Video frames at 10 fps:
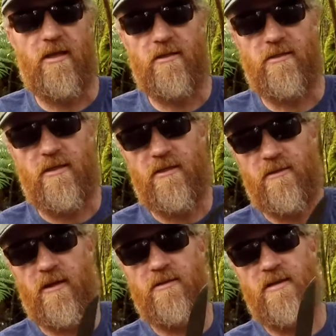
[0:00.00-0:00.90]
is it
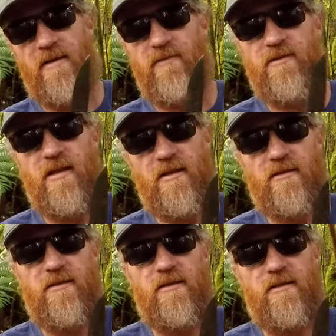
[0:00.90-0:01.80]
does have a
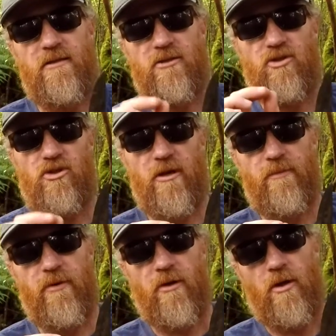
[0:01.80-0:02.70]
tendency to chip
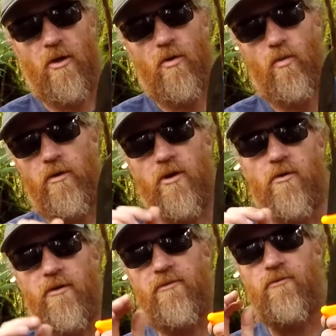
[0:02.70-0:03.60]
when
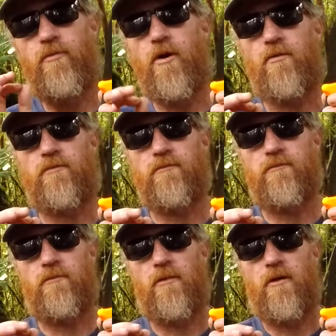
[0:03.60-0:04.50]
going through bone,
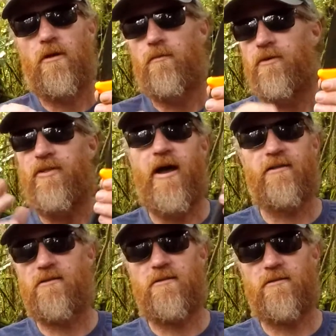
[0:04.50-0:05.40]
but
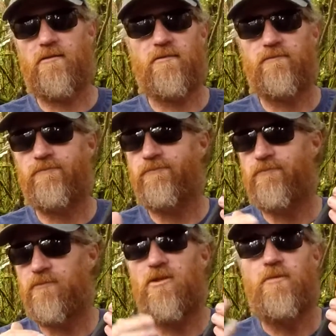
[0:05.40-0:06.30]
that's
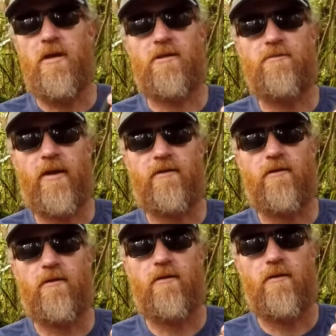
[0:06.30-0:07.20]
to be expected.